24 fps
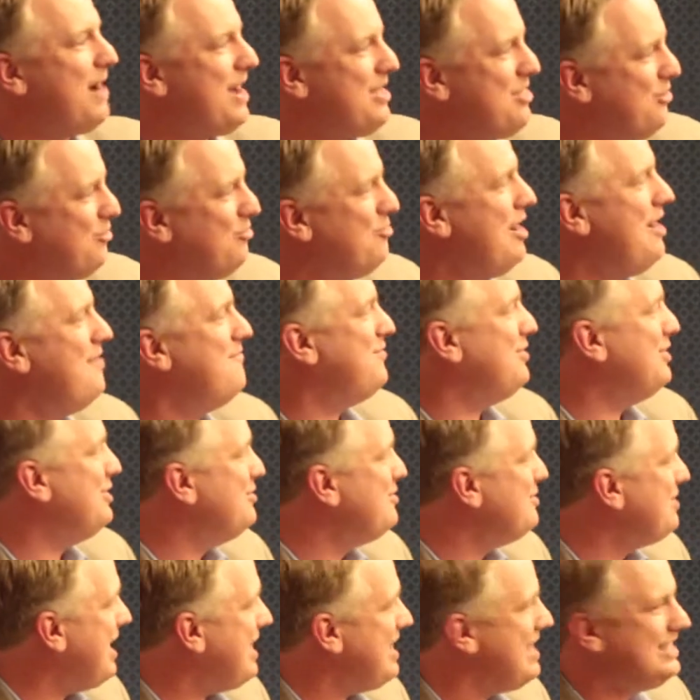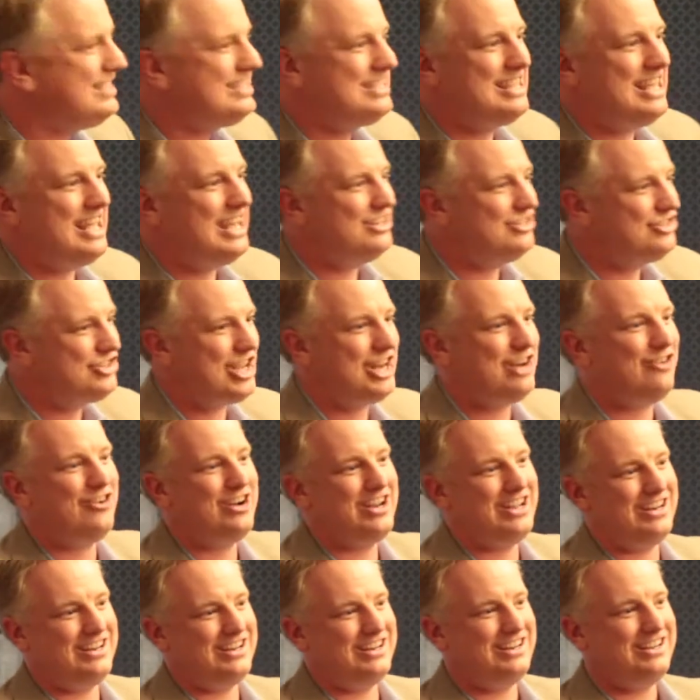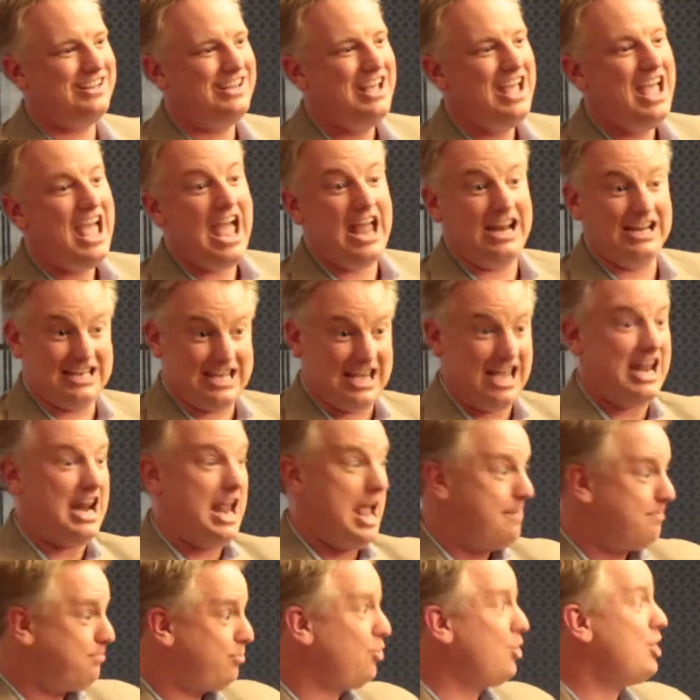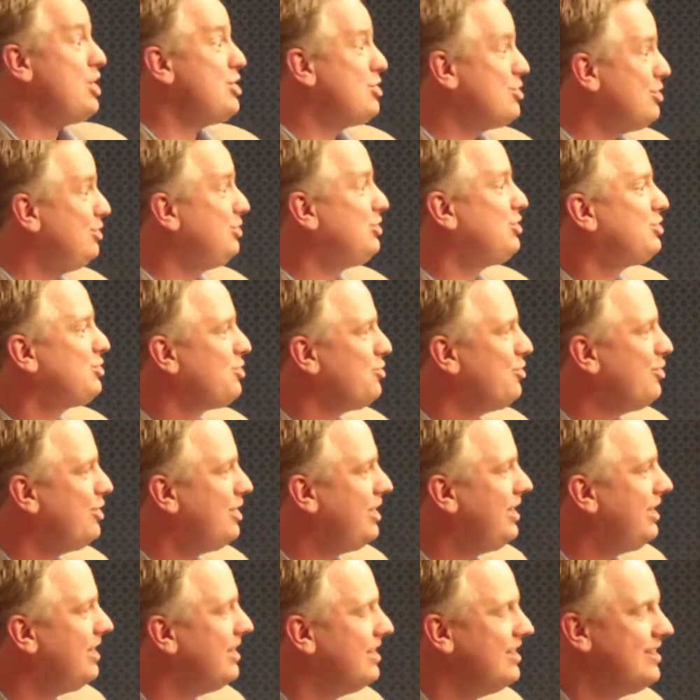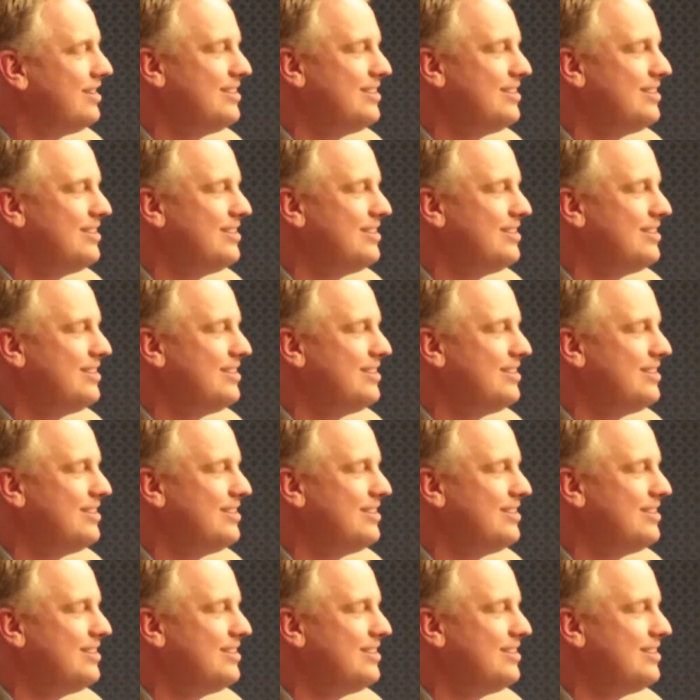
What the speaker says: by the revenue that is then generated and get a pretty good story,